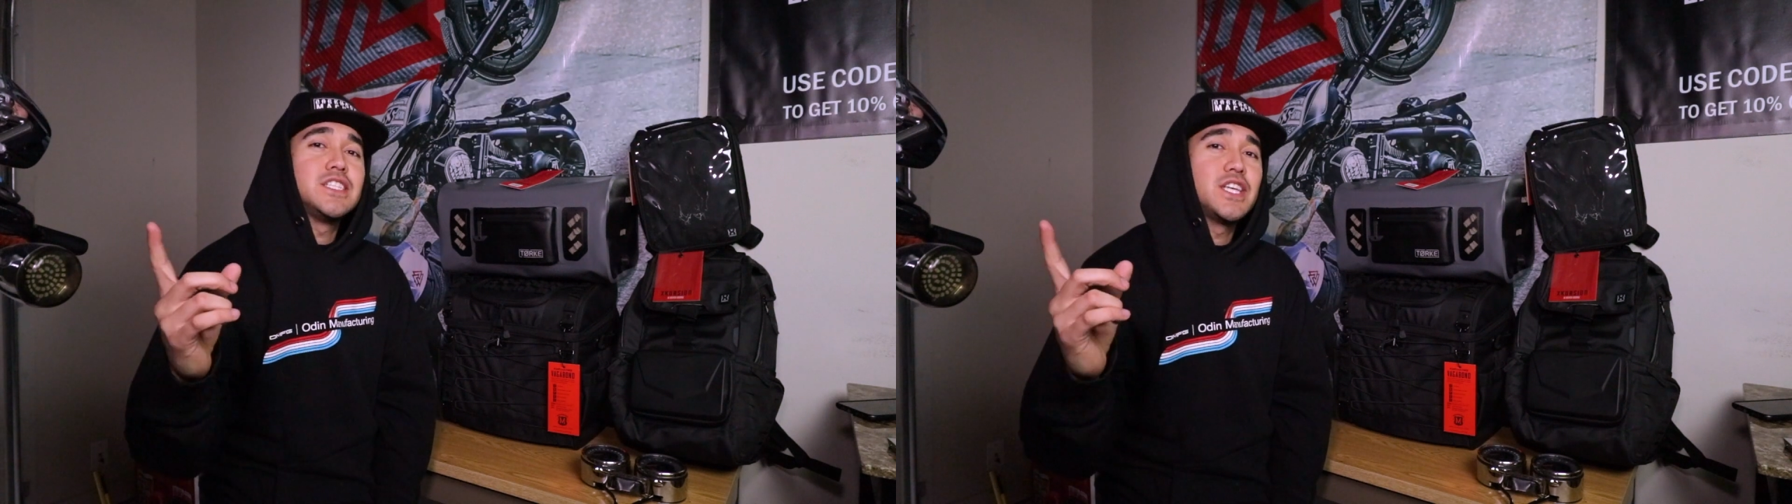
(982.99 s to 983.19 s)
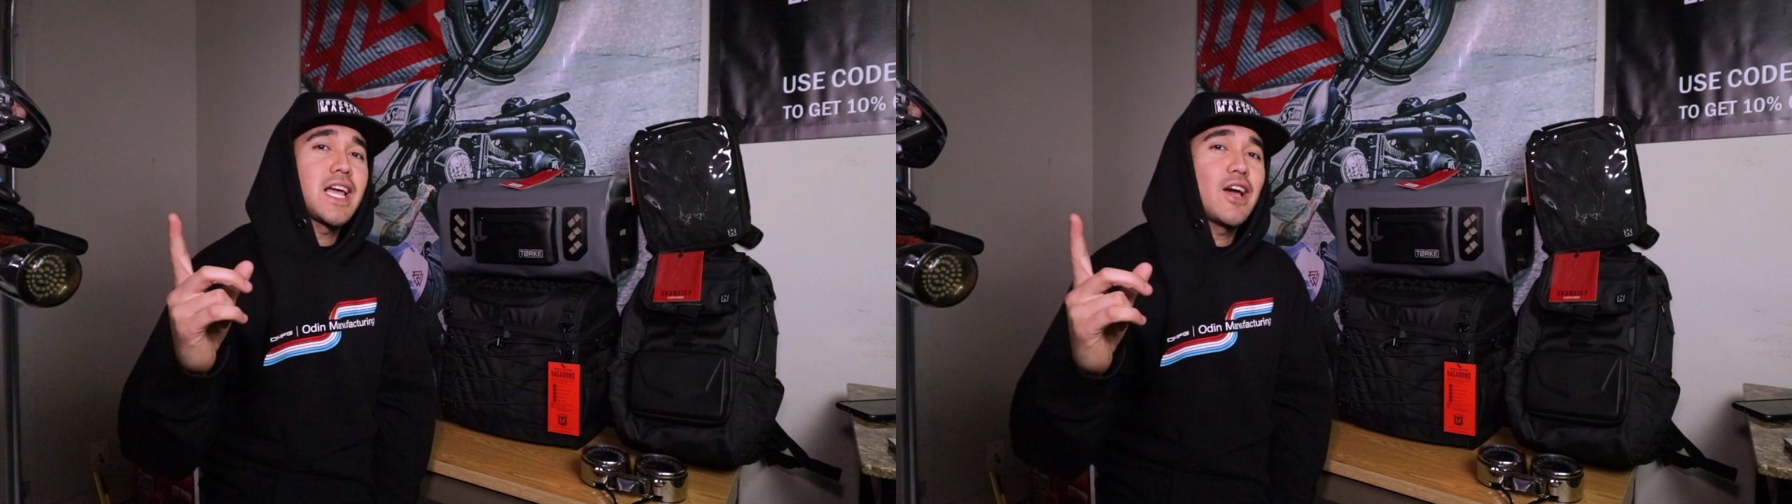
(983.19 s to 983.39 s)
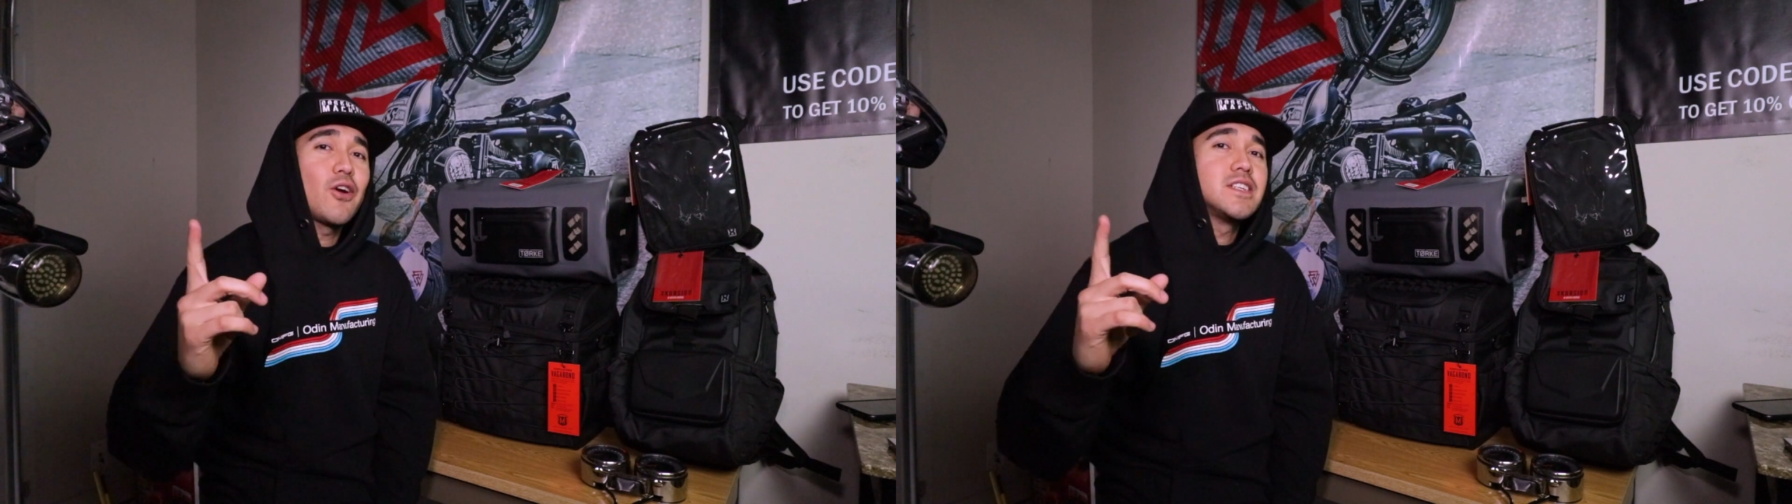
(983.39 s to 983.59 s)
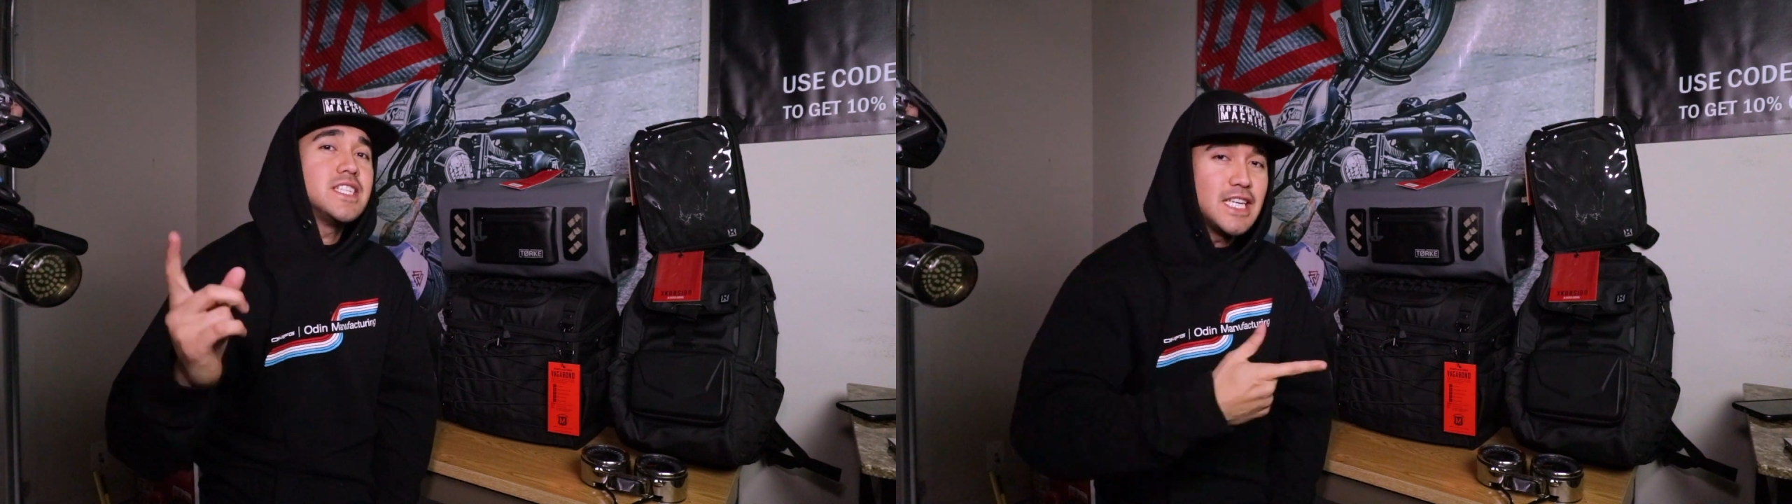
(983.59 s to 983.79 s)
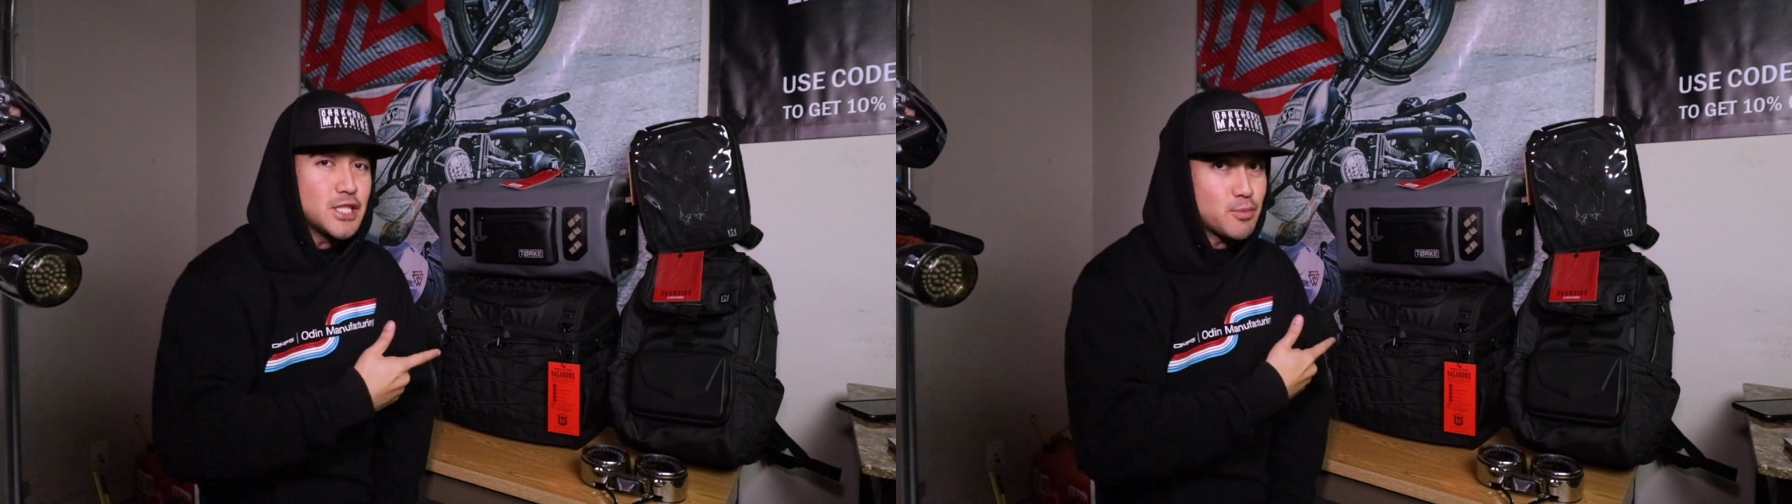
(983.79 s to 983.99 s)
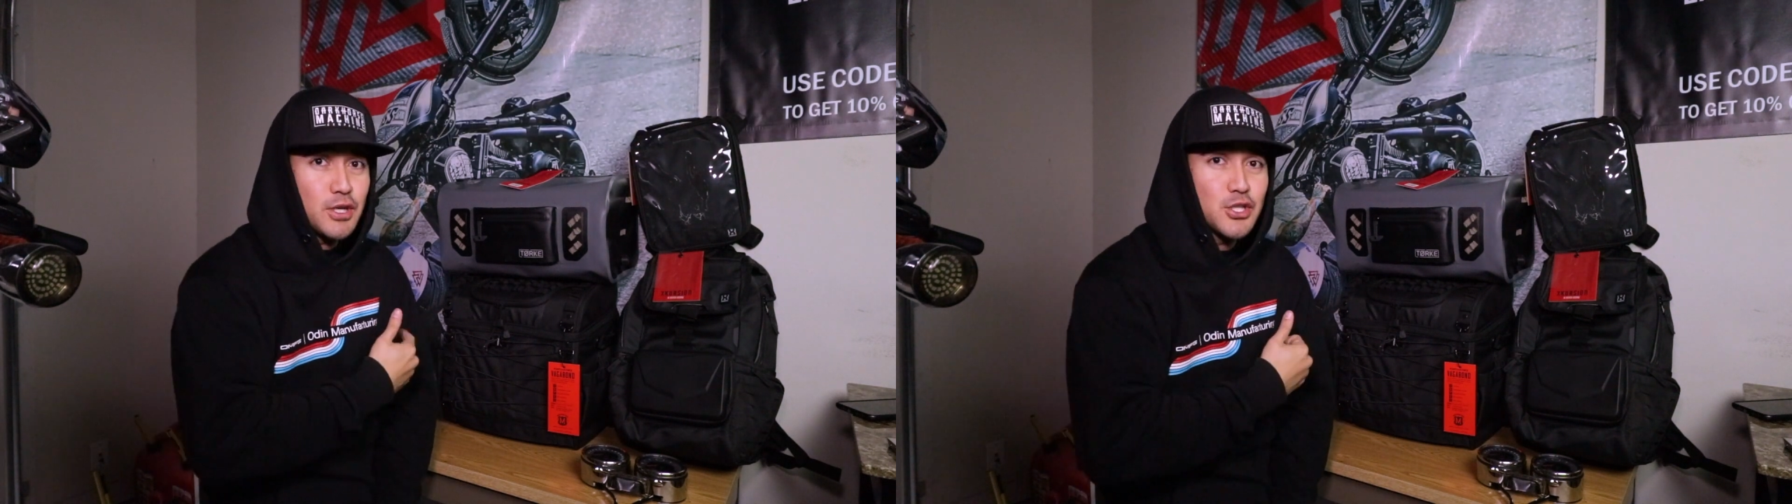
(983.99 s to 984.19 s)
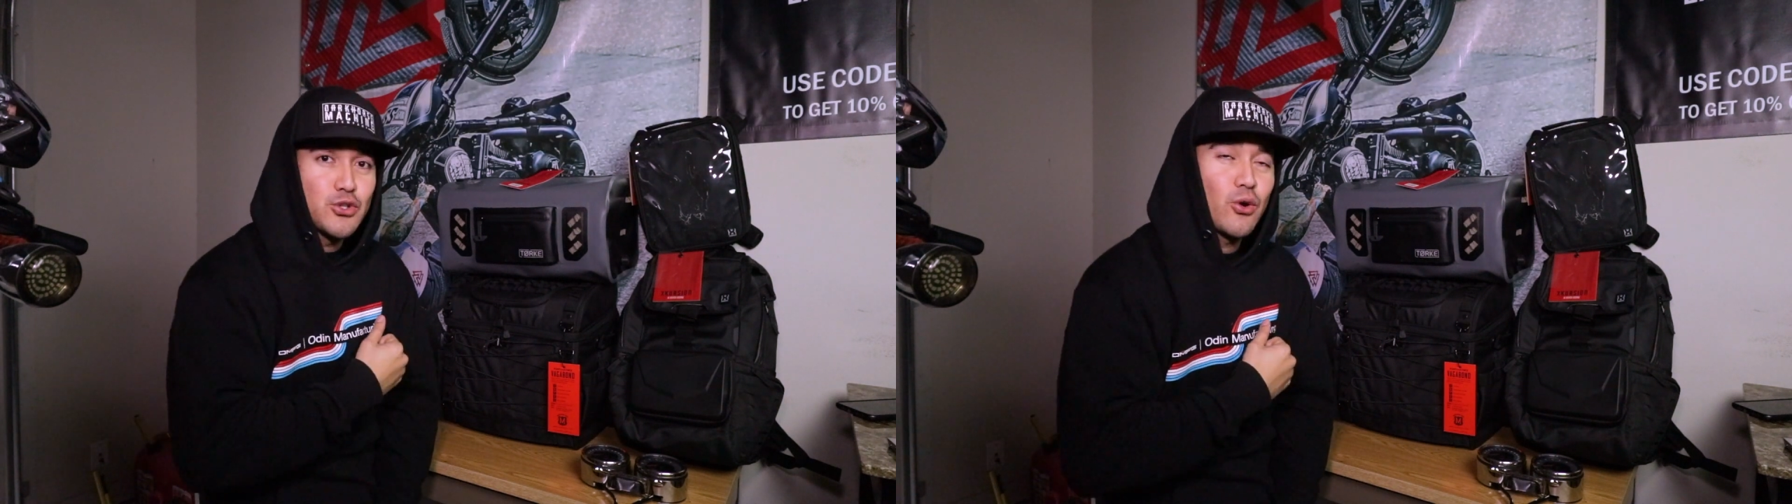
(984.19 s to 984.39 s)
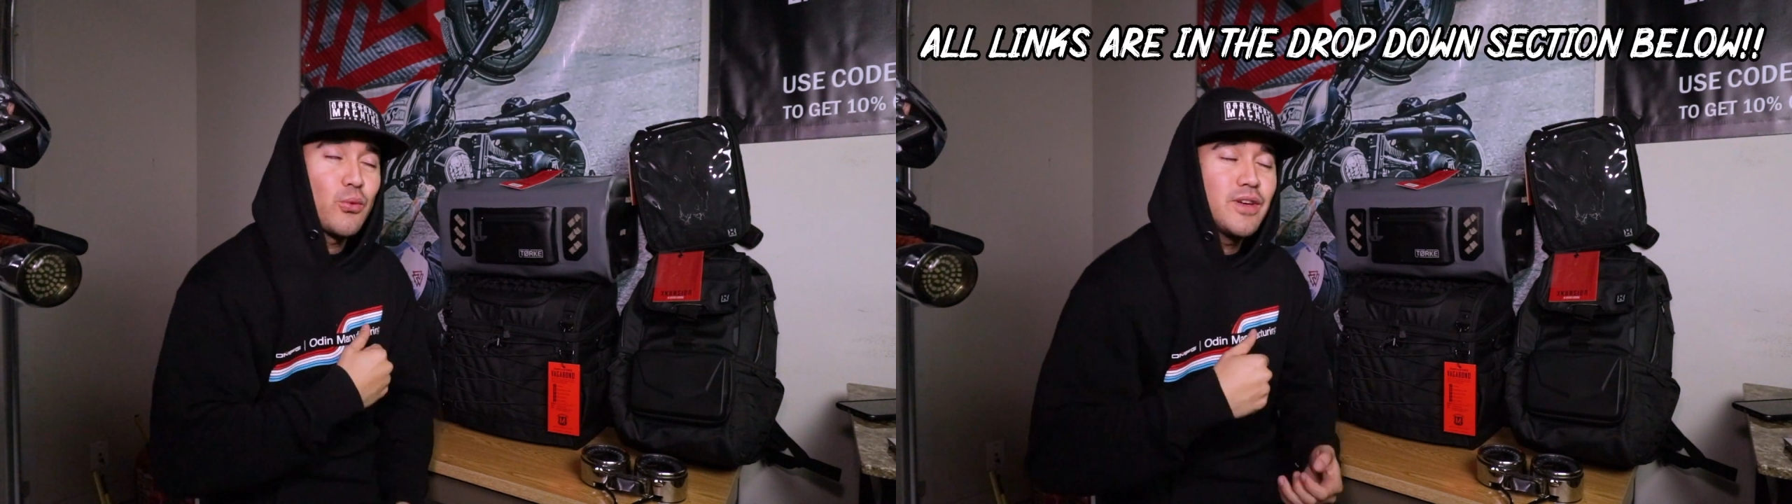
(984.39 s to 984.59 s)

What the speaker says: to check out our Teespring store.